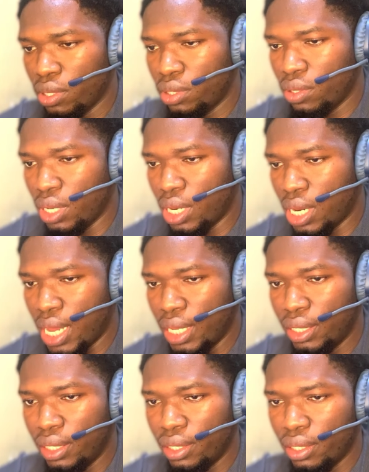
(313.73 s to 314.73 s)
to
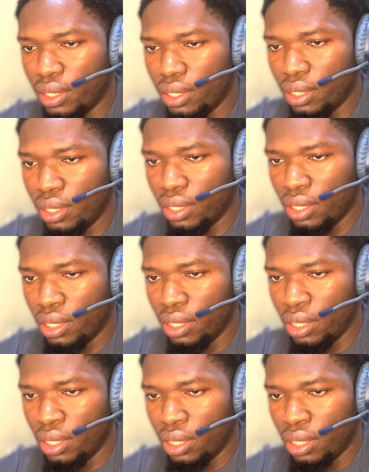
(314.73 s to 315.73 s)
lights.
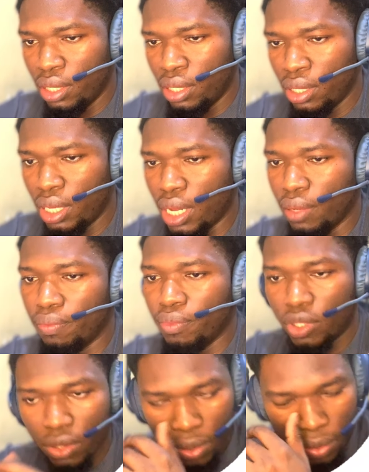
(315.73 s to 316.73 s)
Yeah.
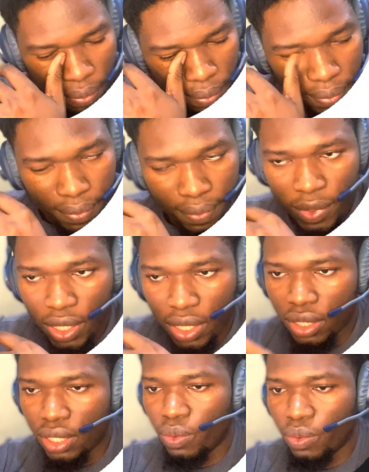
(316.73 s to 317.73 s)
So you can
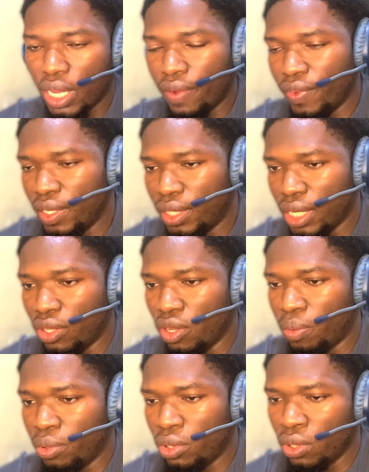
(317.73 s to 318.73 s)
see we this
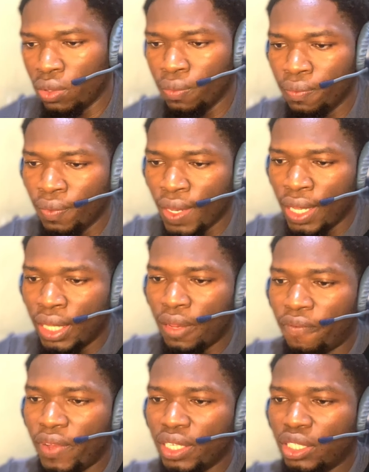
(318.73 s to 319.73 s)
setup. So the
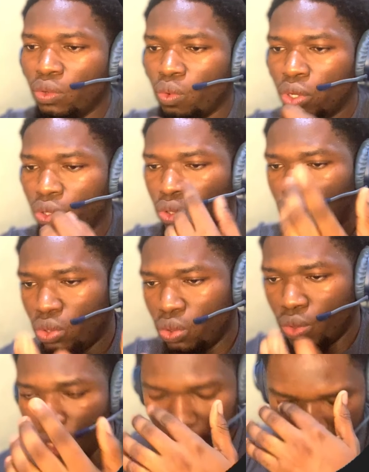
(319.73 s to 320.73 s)
first thing we want to do
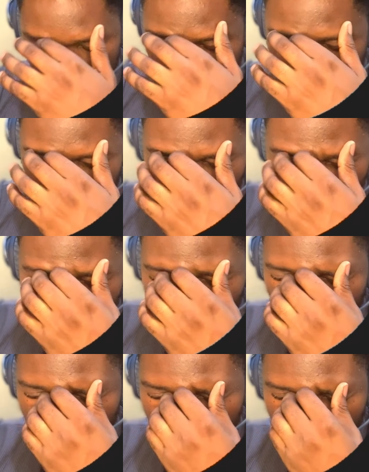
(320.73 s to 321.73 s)
is that we
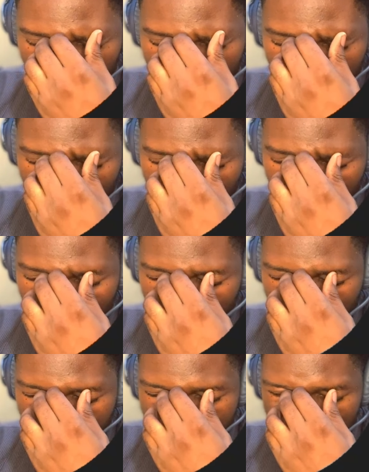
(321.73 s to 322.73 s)
want to
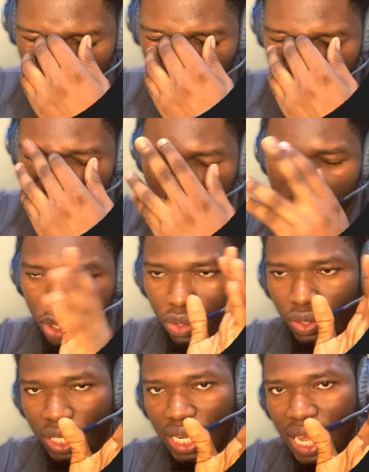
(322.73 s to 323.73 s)
make sure that we know
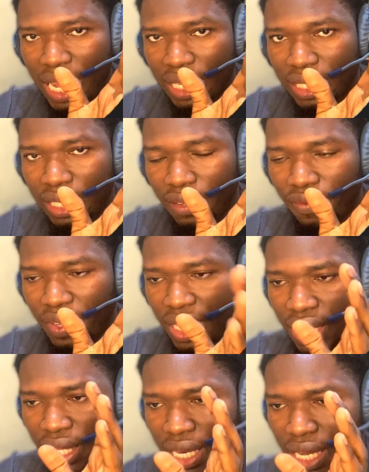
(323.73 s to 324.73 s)
the active
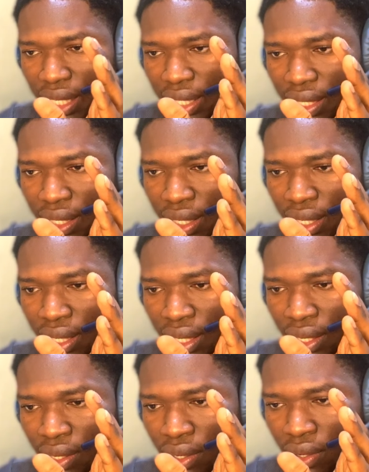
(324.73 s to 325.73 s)
index
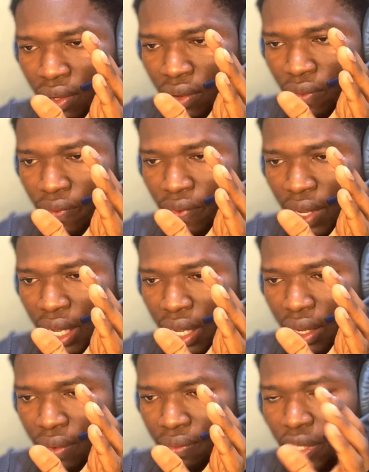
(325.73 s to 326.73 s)
of
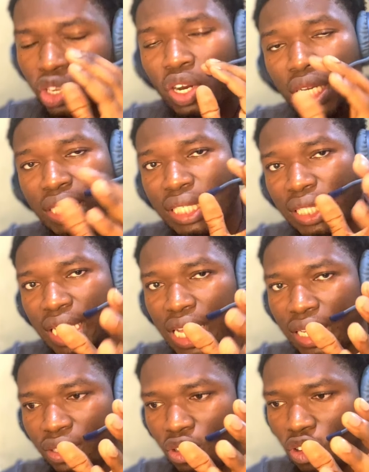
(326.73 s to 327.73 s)
the current
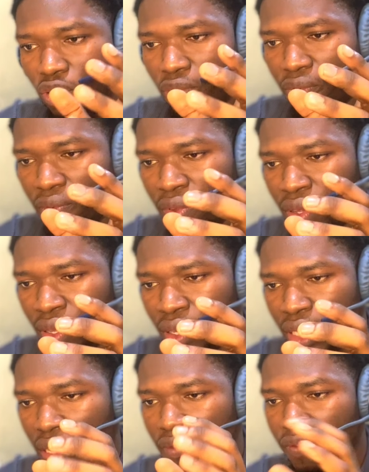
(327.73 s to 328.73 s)
index of
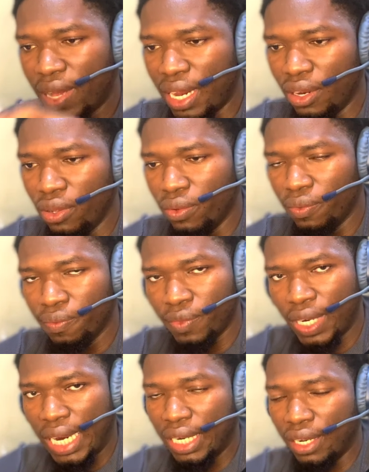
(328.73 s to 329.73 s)
the value,
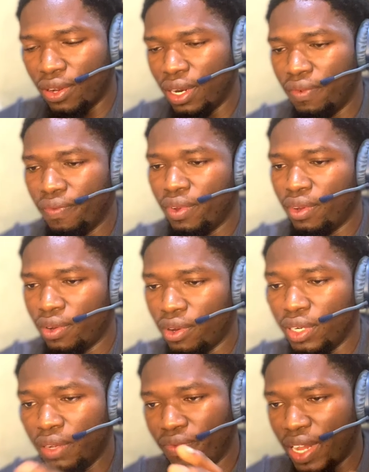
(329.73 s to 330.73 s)
right? The current or
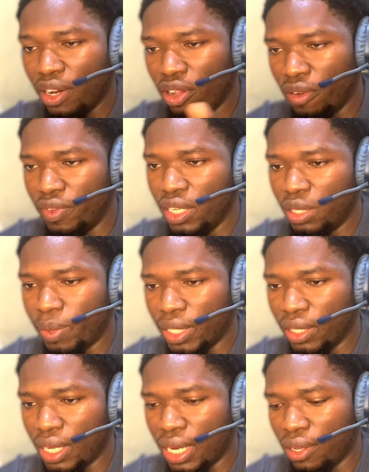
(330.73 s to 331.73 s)
the value of this
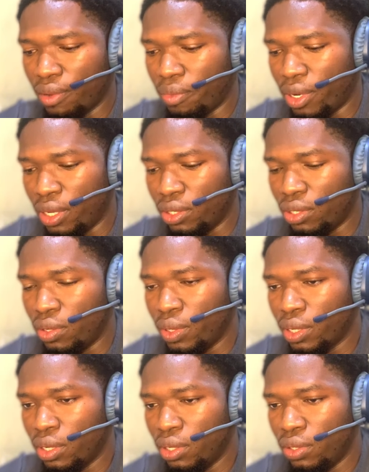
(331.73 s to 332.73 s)
particular component. So we're
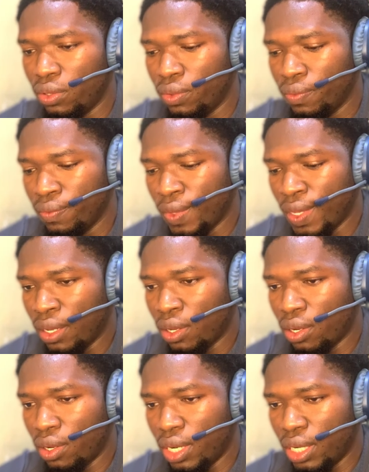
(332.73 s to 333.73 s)
gonna do
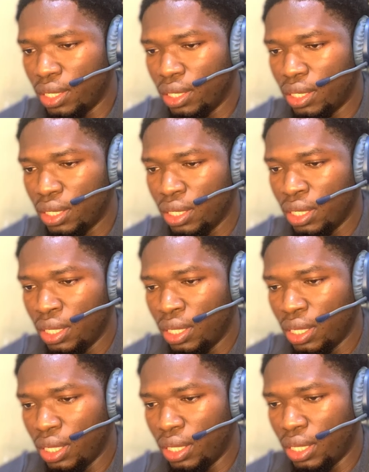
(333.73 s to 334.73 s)
current
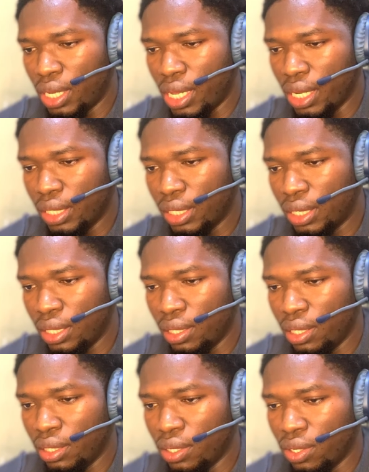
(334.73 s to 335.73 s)
index
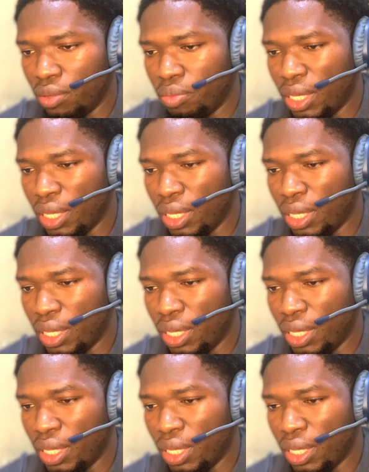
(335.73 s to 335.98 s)
is gonna be